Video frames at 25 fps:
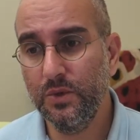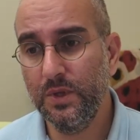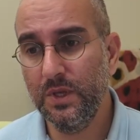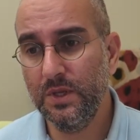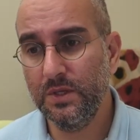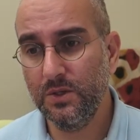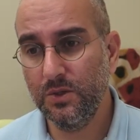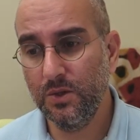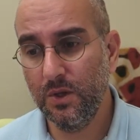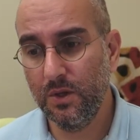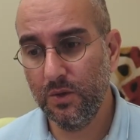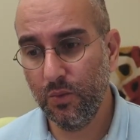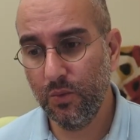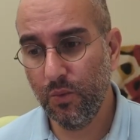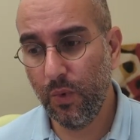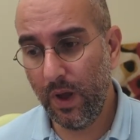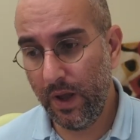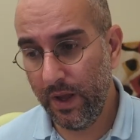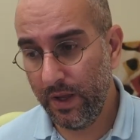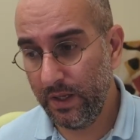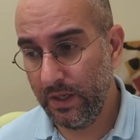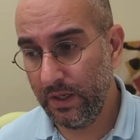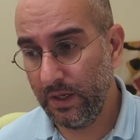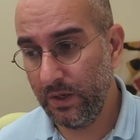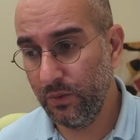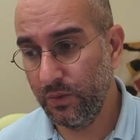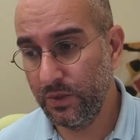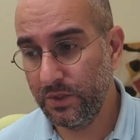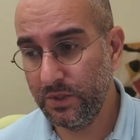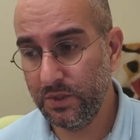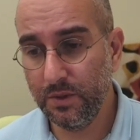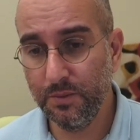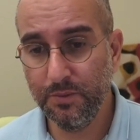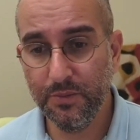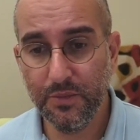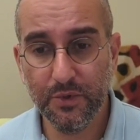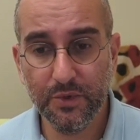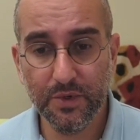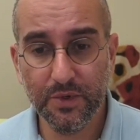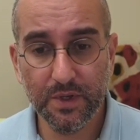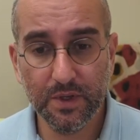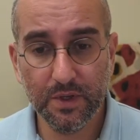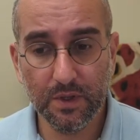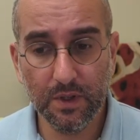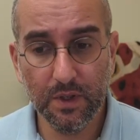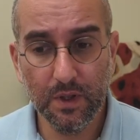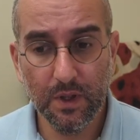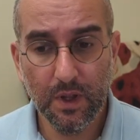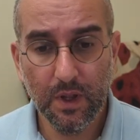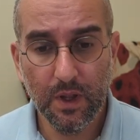That's not why it was
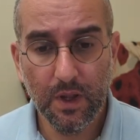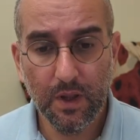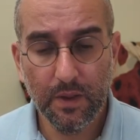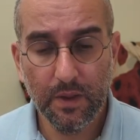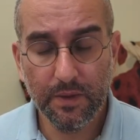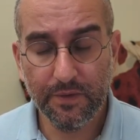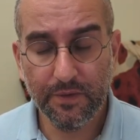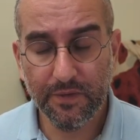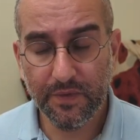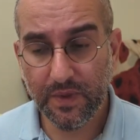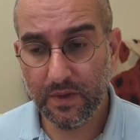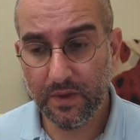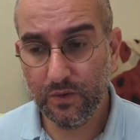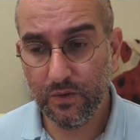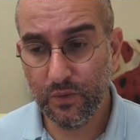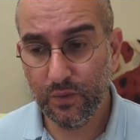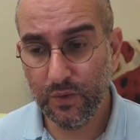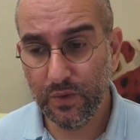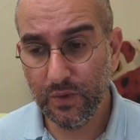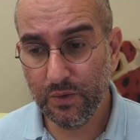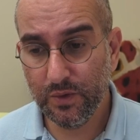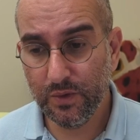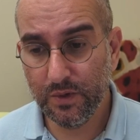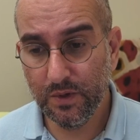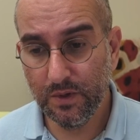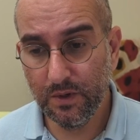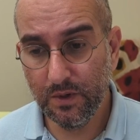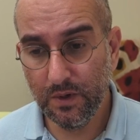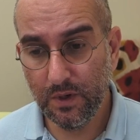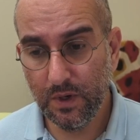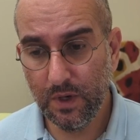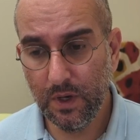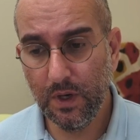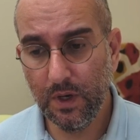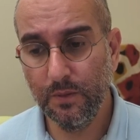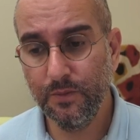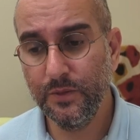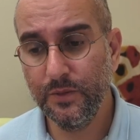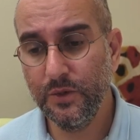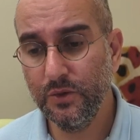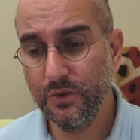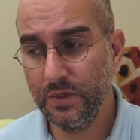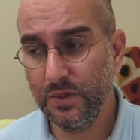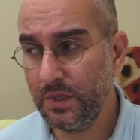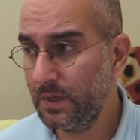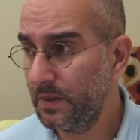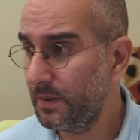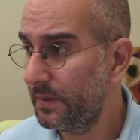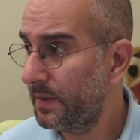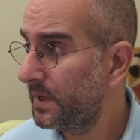computing the things we were
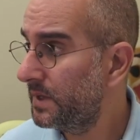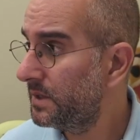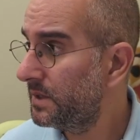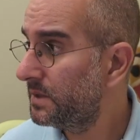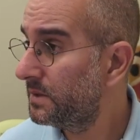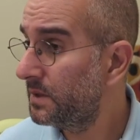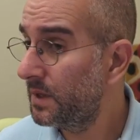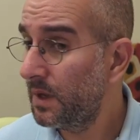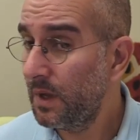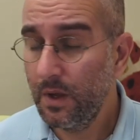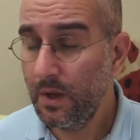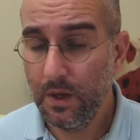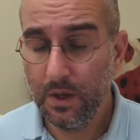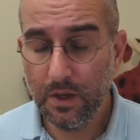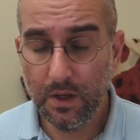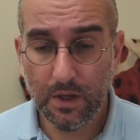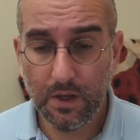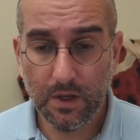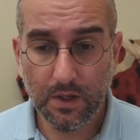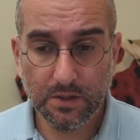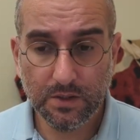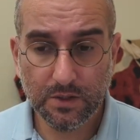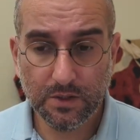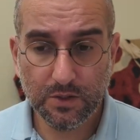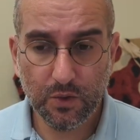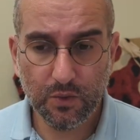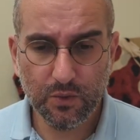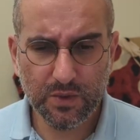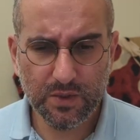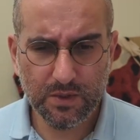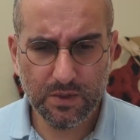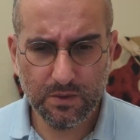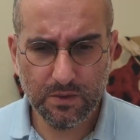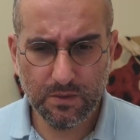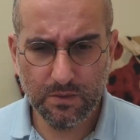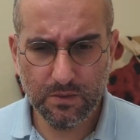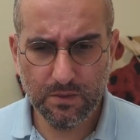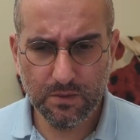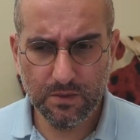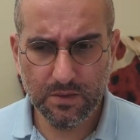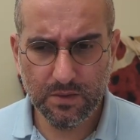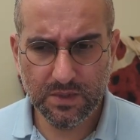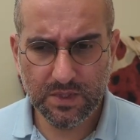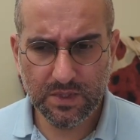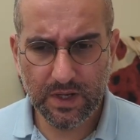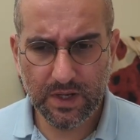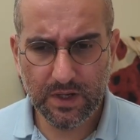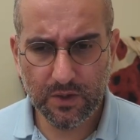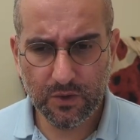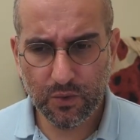using, and so we
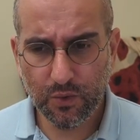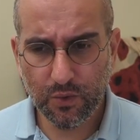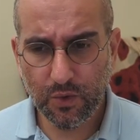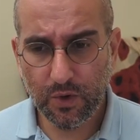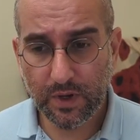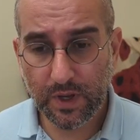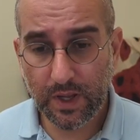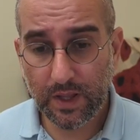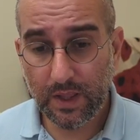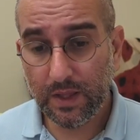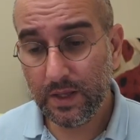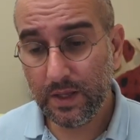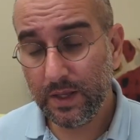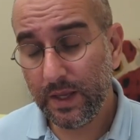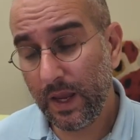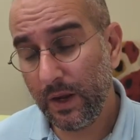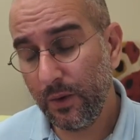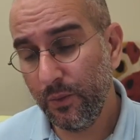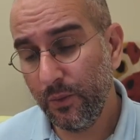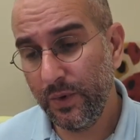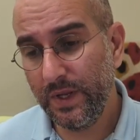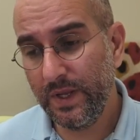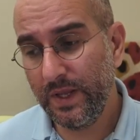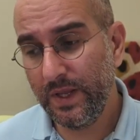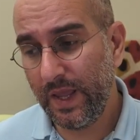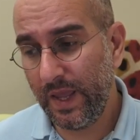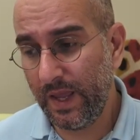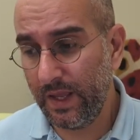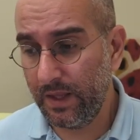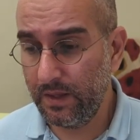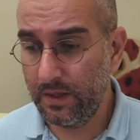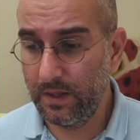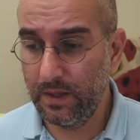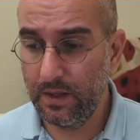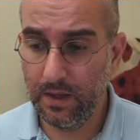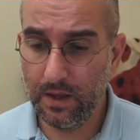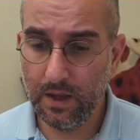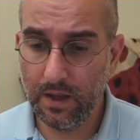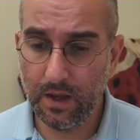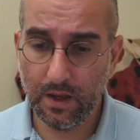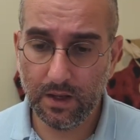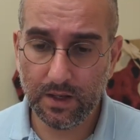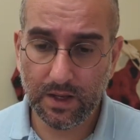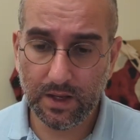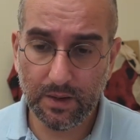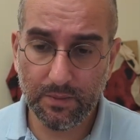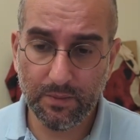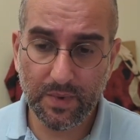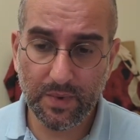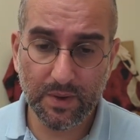decided to, okay,
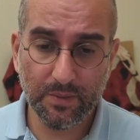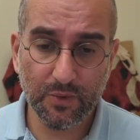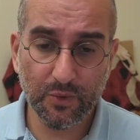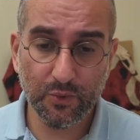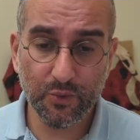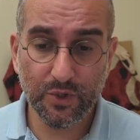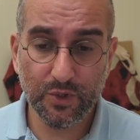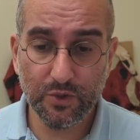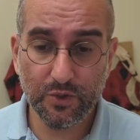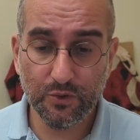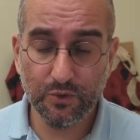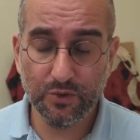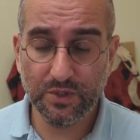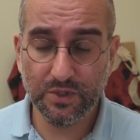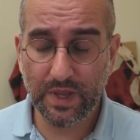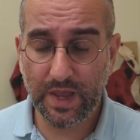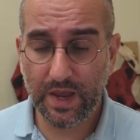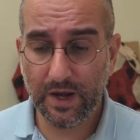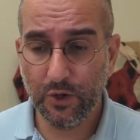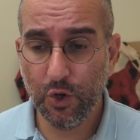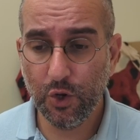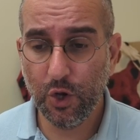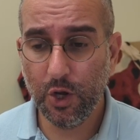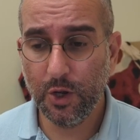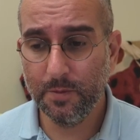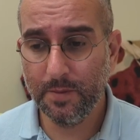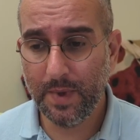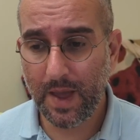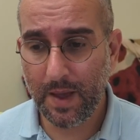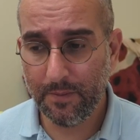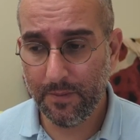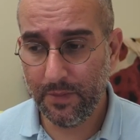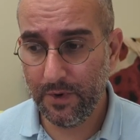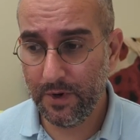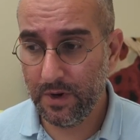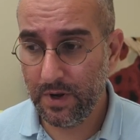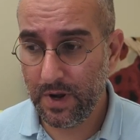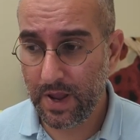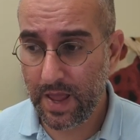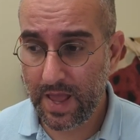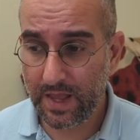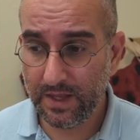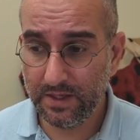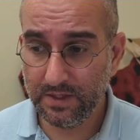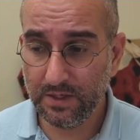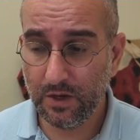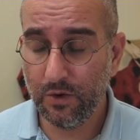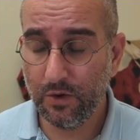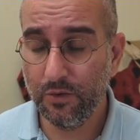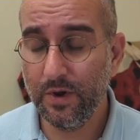can maybe we use eggnog mapper
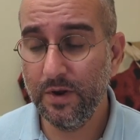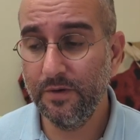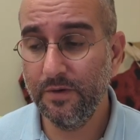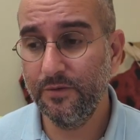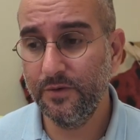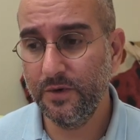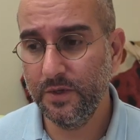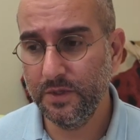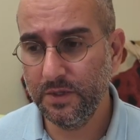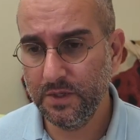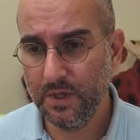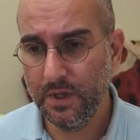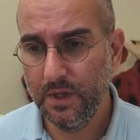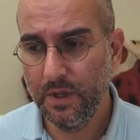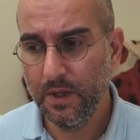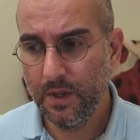as our reference,